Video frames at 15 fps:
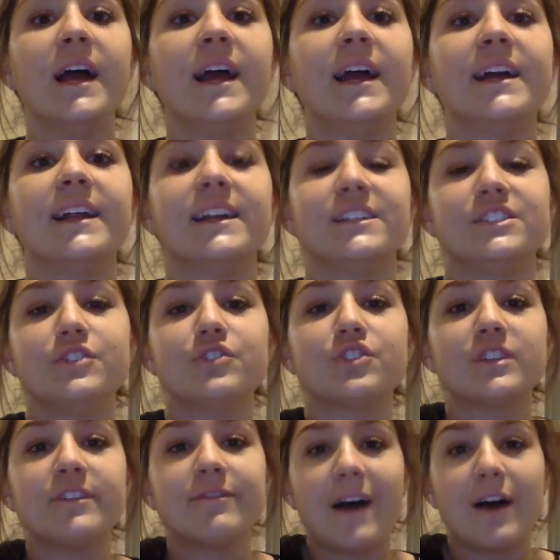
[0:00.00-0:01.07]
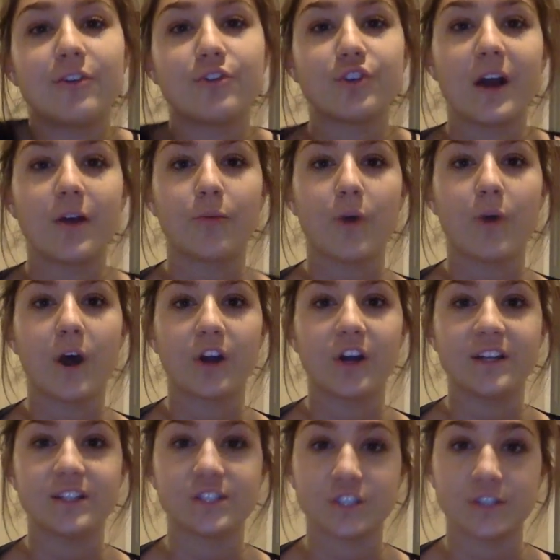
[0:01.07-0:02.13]
It is usually found in groundwater
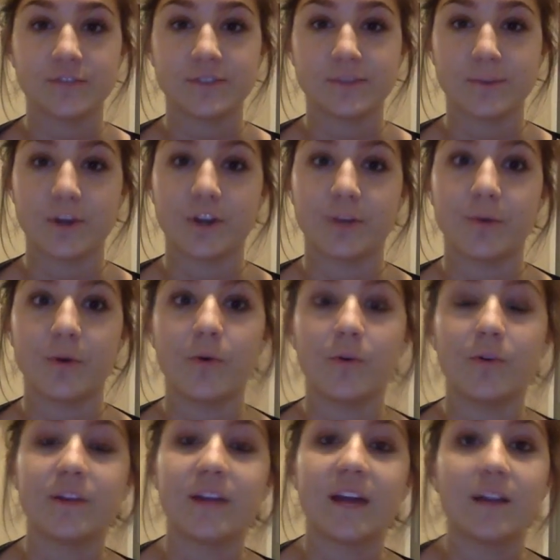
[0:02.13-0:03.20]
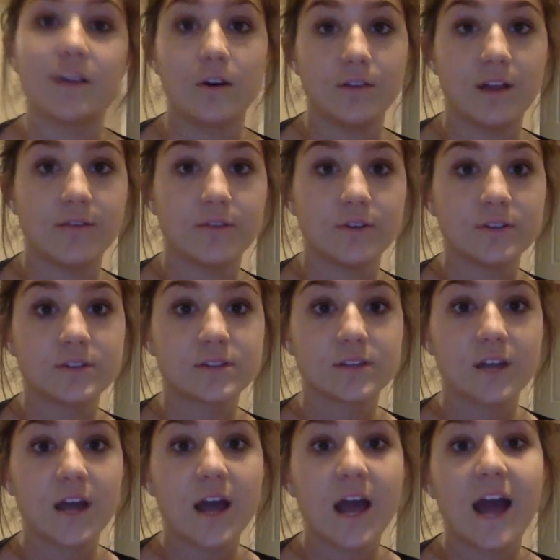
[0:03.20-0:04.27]
and surface water, but only at low levels.
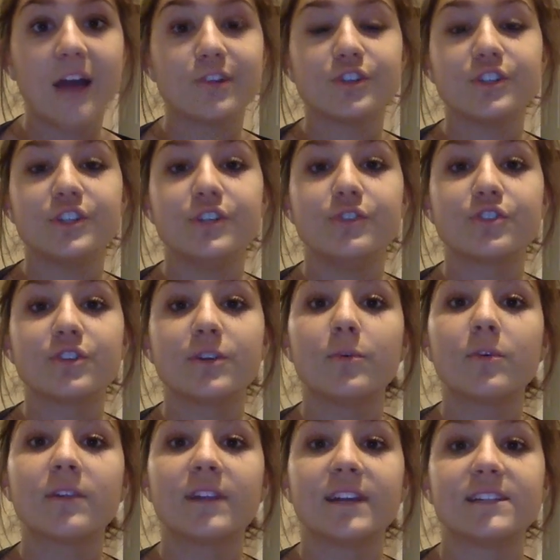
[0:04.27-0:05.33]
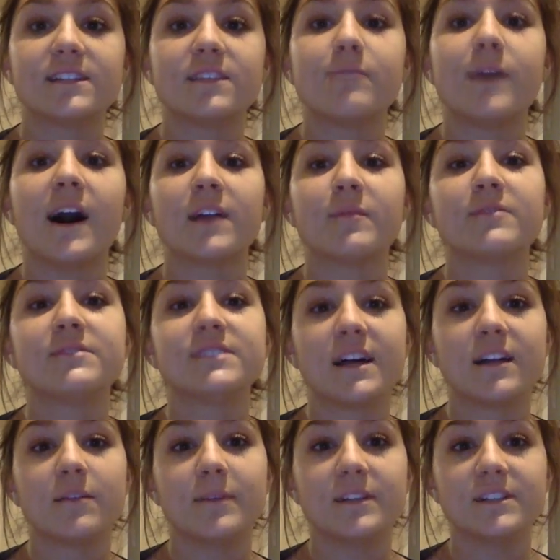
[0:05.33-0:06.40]
Endrin usually will cling to the bottom of
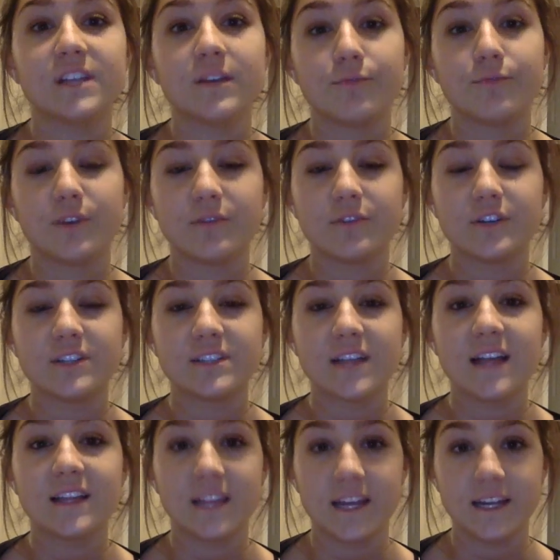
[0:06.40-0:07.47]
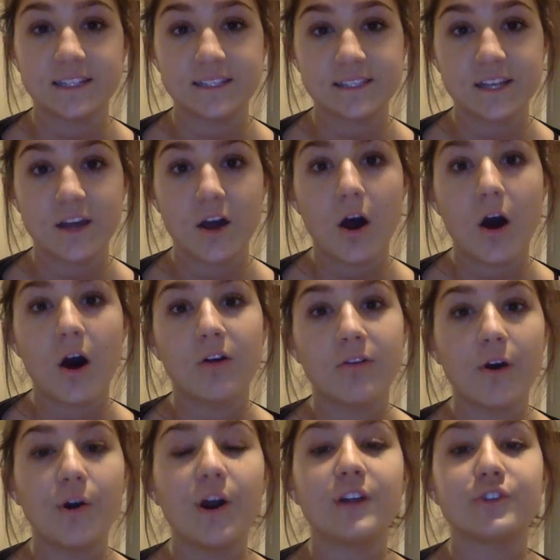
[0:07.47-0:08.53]
sediments of rivers and lakes.
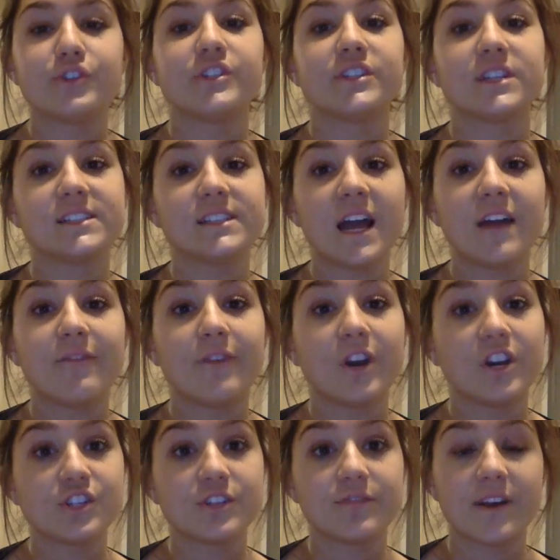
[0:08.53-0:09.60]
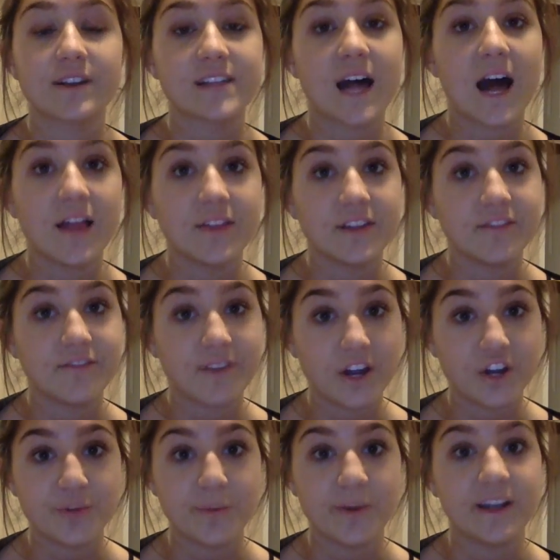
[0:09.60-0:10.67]
Although Endrin doesn't have harsh effects on the
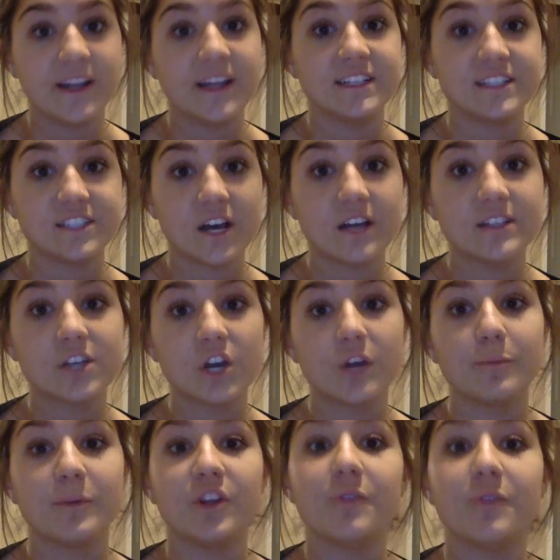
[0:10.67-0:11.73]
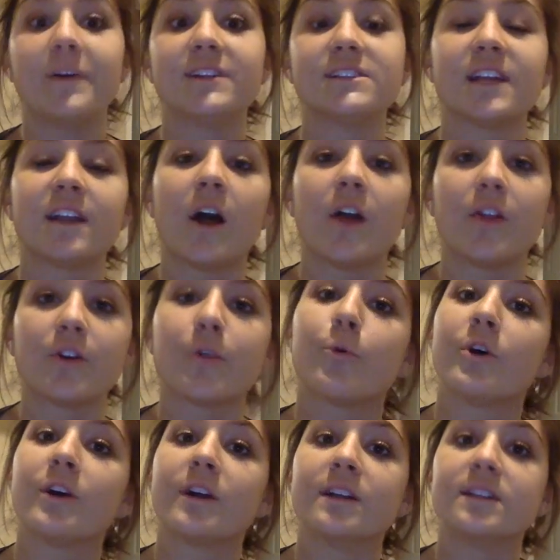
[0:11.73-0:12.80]
environment, it does harm humans and other
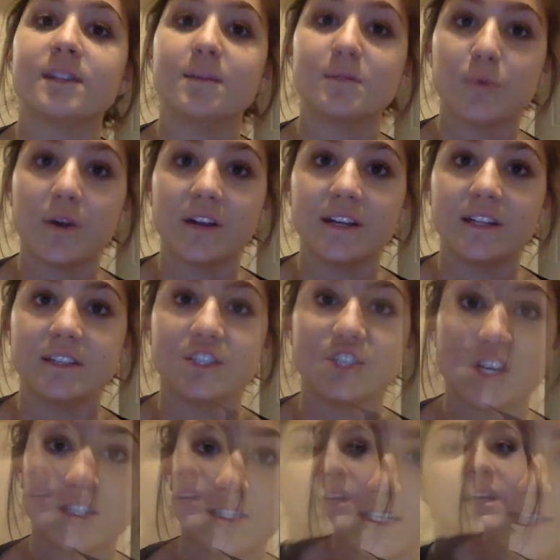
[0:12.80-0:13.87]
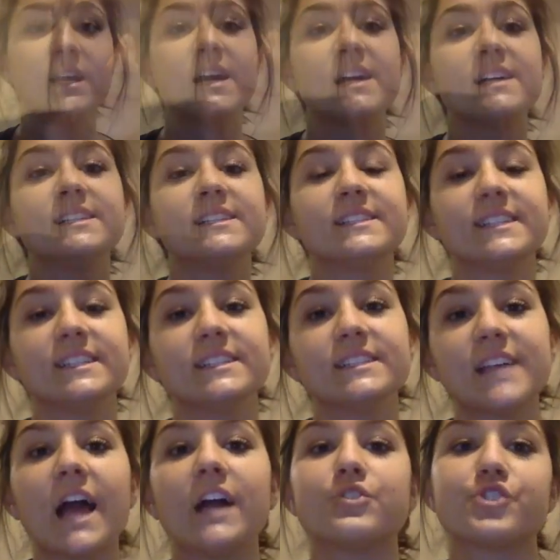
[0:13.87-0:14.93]
organisms when it is ingested. Since
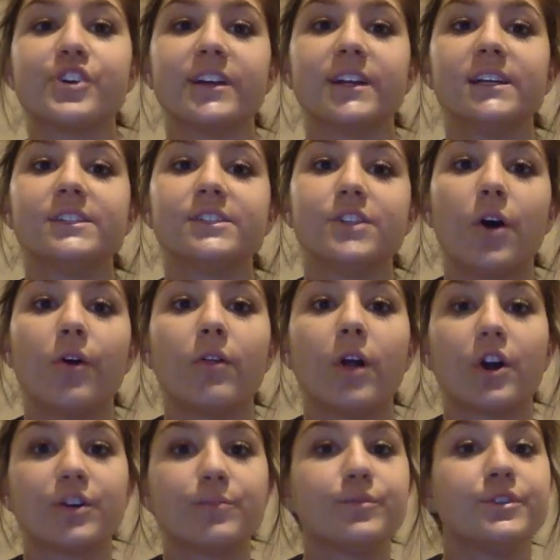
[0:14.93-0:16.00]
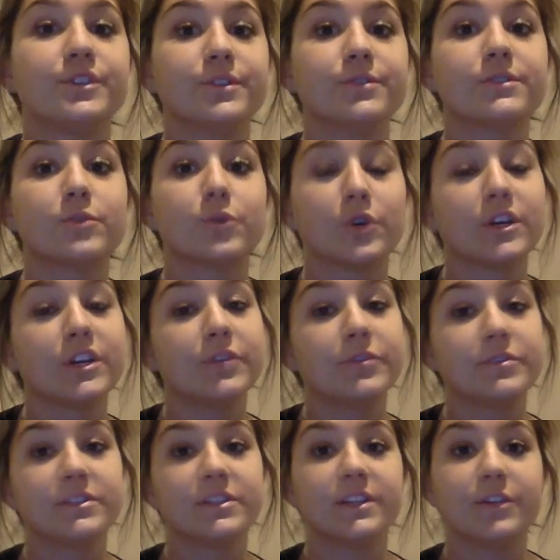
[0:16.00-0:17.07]
Endrin is no longer produced or
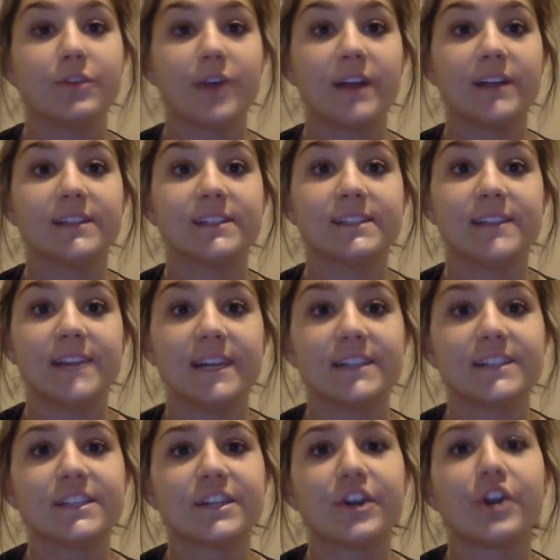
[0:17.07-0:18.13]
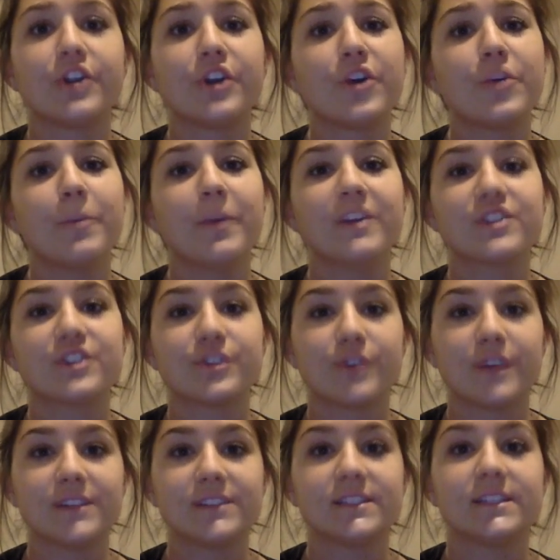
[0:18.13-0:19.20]
used in the United States, there are no major
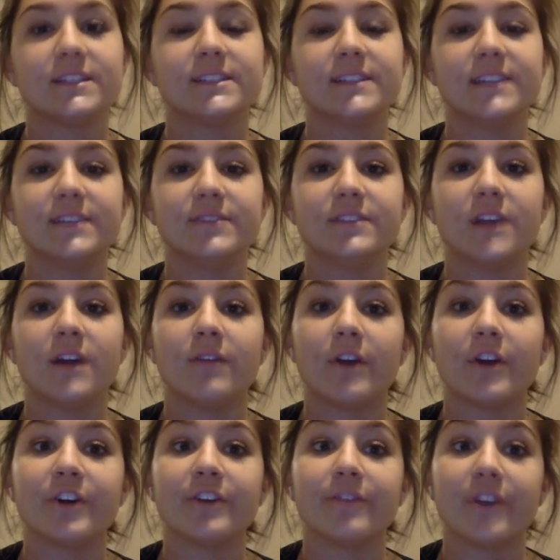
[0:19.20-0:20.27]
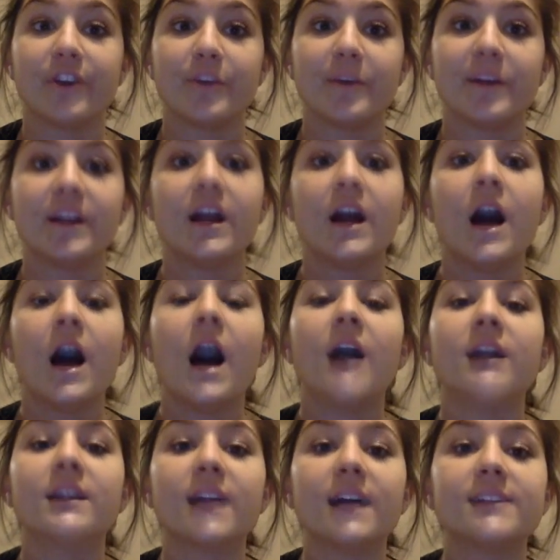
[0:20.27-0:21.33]
threats to the safety of our environment,
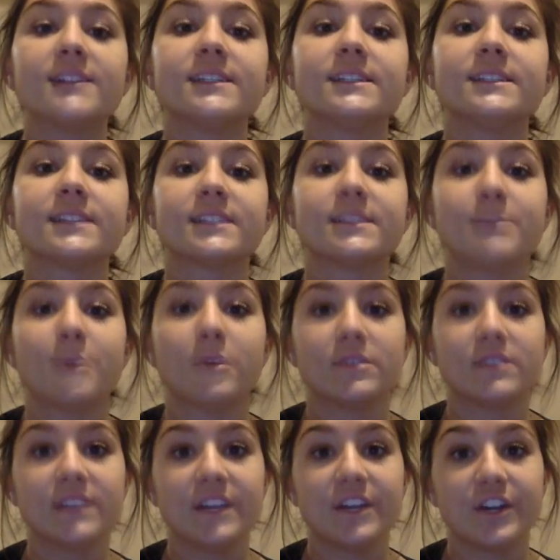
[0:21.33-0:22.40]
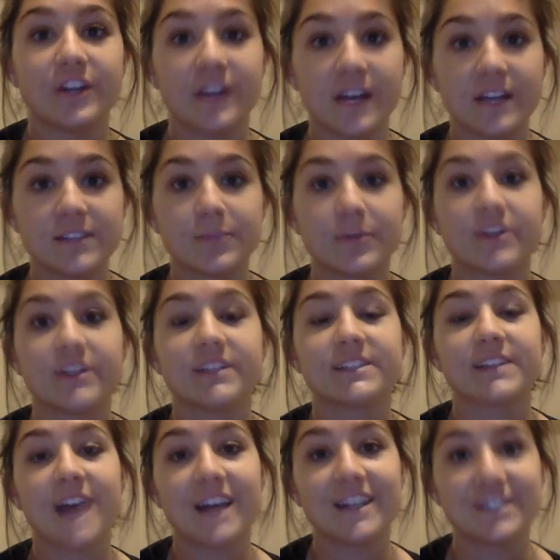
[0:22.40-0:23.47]
unless it is exposed in areas where it is
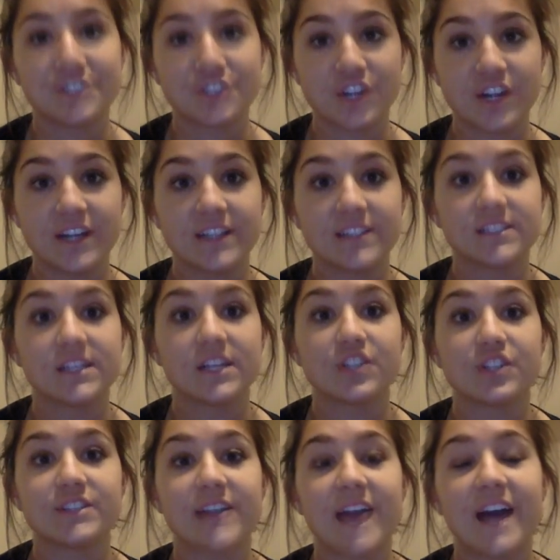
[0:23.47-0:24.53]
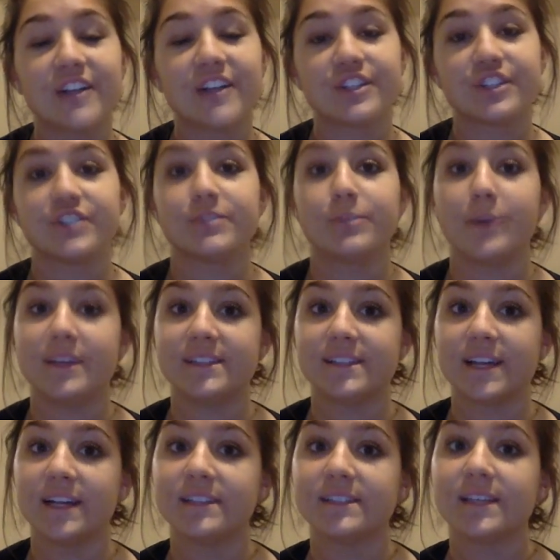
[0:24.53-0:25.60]
concentrated, such as hazardous waste
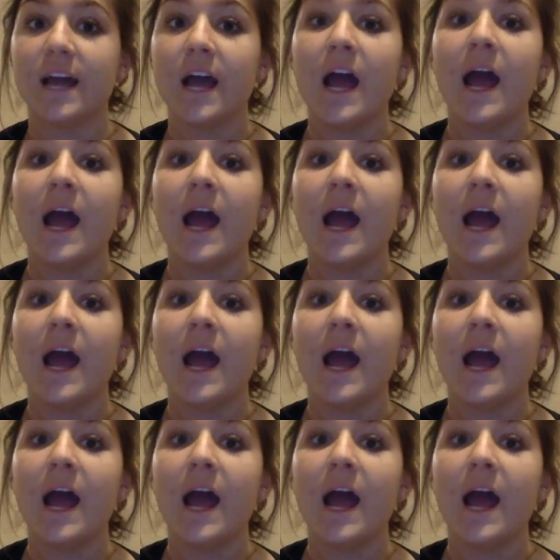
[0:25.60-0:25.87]
sites.